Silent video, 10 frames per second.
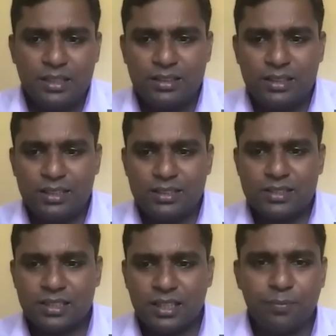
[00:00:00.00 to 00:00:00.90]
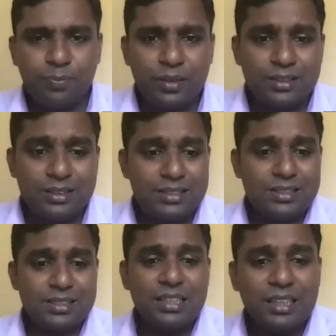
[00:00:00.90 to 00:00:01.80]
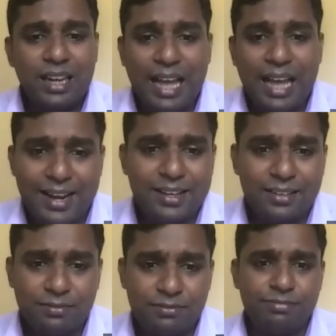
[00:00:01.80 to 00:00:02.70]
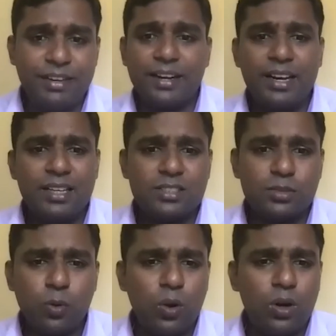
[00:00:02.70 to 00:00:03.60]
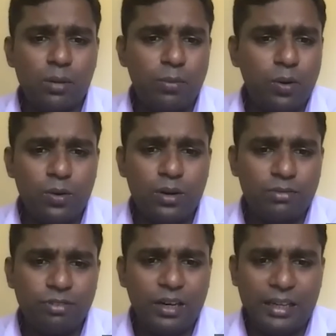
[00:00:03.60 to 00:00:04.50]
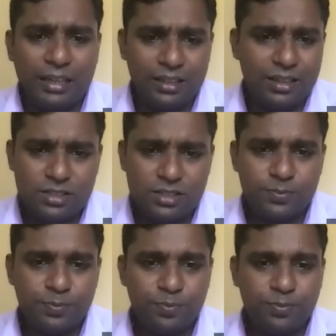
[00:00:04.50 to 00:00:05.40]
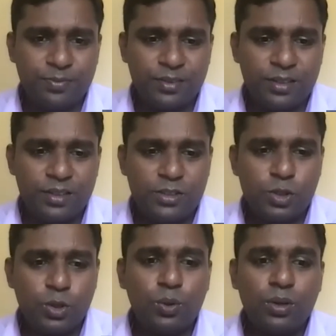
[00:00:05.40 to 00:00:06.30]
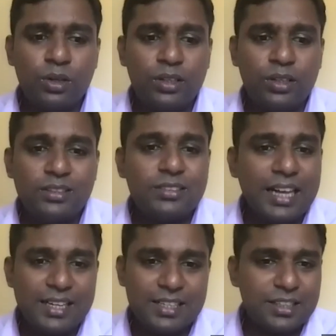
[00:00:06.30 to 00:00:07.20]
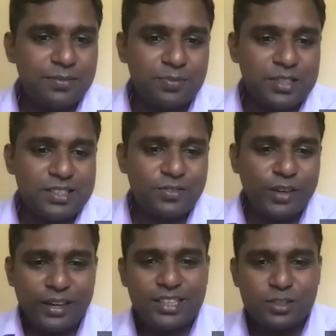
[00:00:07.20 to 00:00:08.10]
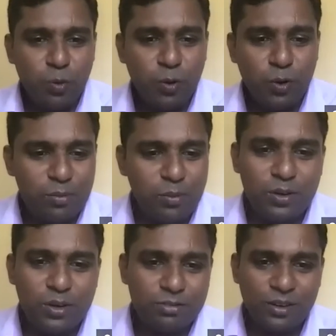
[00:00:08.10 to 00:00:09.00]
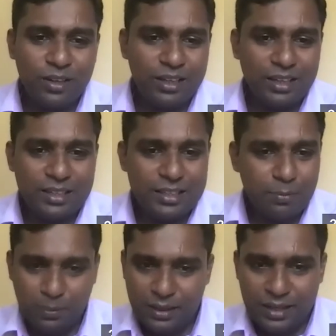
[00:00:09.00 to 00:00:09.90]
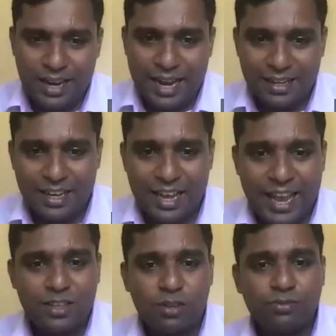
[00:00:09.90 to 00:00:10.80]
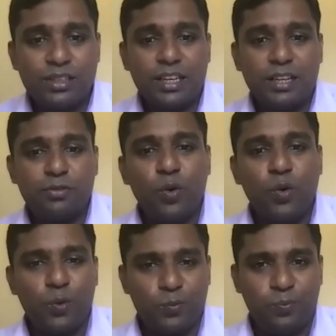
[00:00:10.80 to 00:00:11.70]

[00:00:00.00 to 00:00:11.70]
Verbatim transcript: this, uh, this girl had a very small amount of follicles. So that uh, very small amount of follicle depleted at her age of 34.